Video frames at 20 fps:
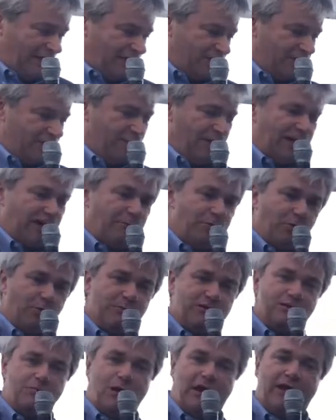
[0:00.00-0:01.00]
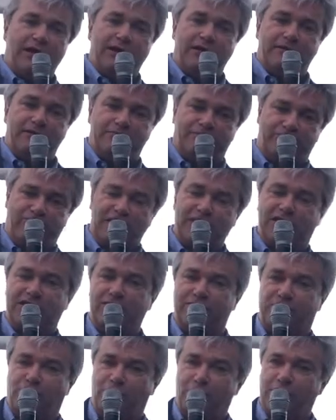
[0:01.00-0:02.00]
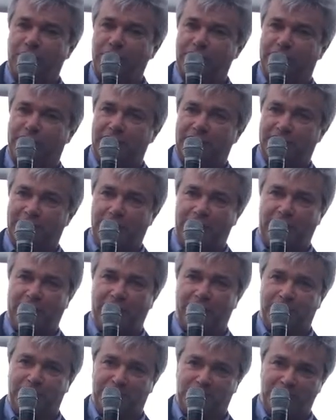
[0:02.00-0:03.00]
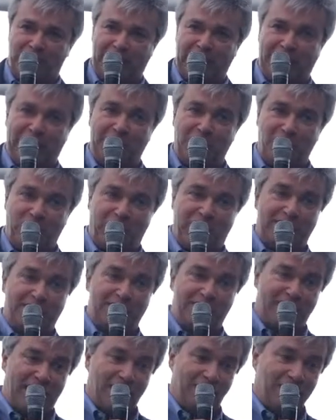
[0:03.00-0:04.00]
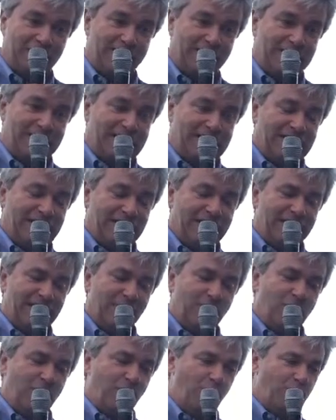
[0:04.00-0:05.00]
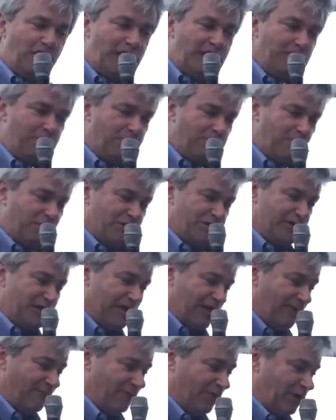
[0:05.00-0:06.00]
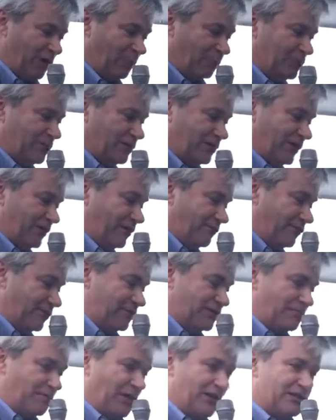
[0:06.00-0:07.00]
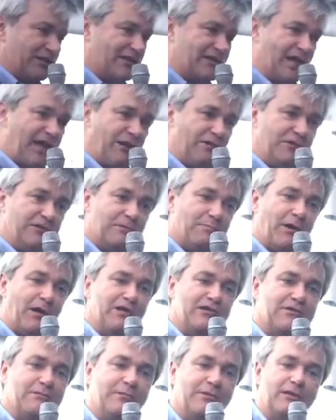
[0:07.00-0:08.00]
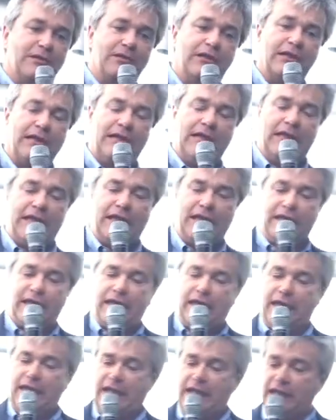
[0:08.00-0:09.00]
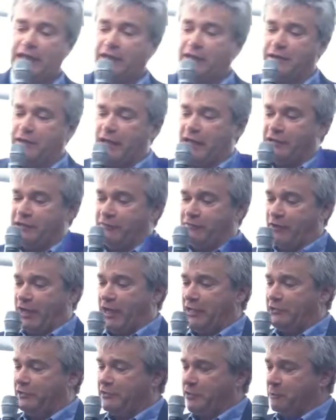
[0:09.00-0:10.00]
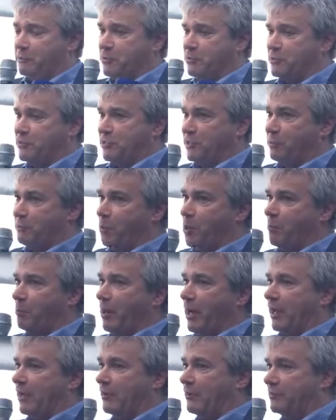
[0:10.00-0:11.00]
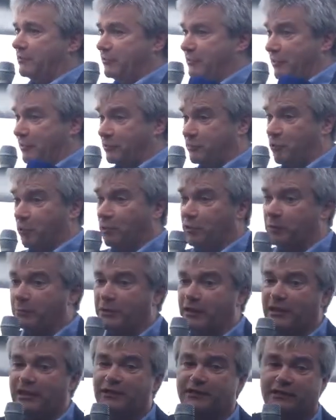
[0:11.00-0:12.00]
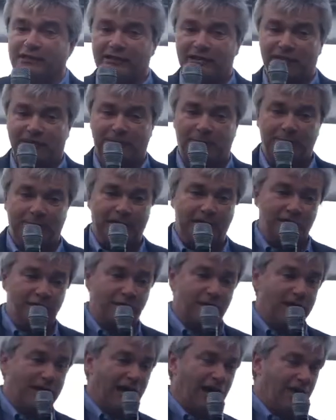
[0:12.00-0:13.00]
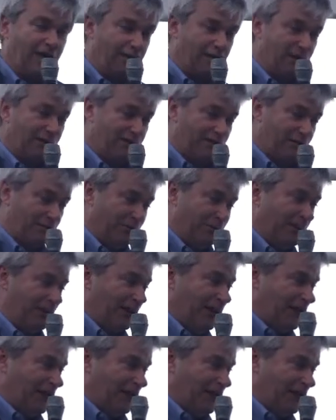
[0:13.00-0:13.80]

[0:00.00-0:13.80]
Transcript: So Megaboom is what? First and foremost, it's about making great sound. And we really pushed the envelope to deliver as much sound as possible in a device that was still mobile and still toteable and still something you could carry with you.